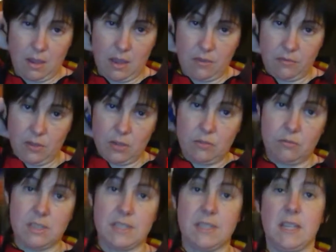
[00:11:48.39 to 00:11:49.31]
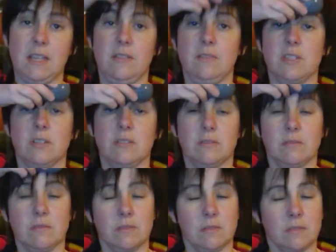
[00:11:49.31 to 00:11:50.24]
effort unreceived.
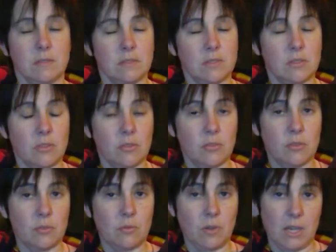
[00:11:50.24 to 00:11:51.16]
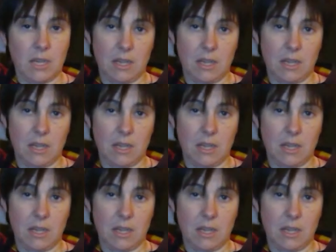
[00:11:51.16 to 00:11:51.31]
3,